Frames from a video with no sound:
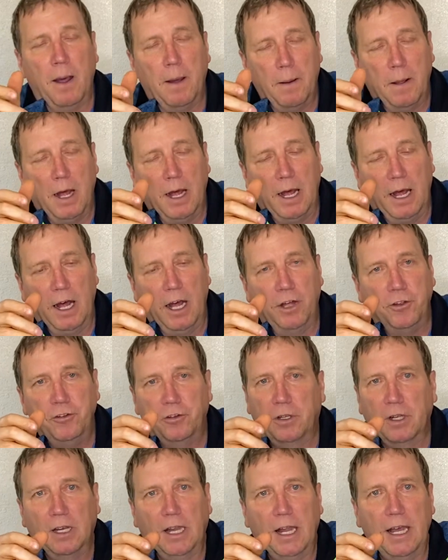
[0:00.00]
you
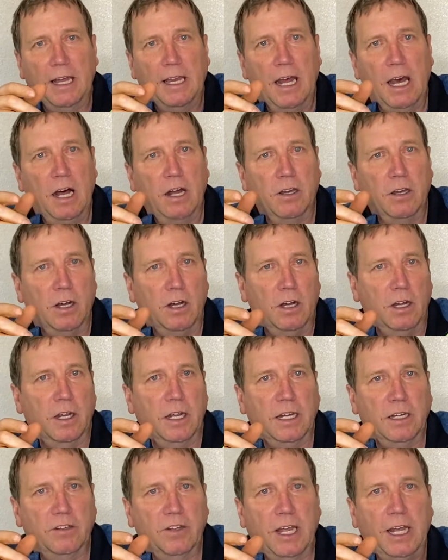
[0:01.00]
can lay it out on
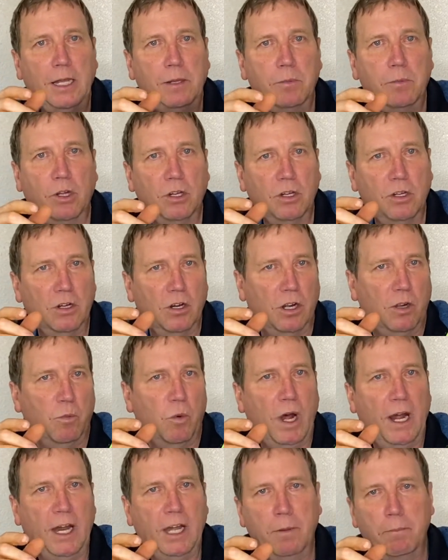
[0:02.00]
a table or
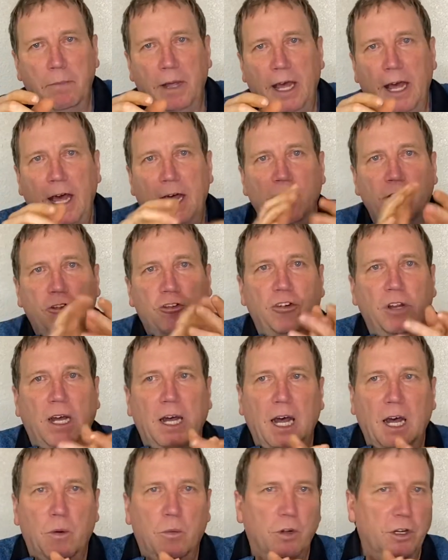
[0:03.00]
wire mesh
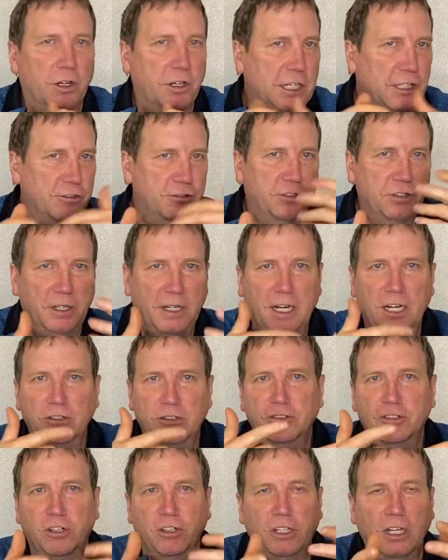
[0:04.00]
where it gets good air
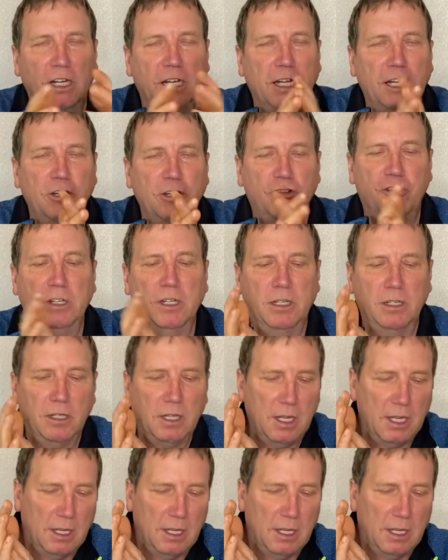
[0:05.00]
circulation.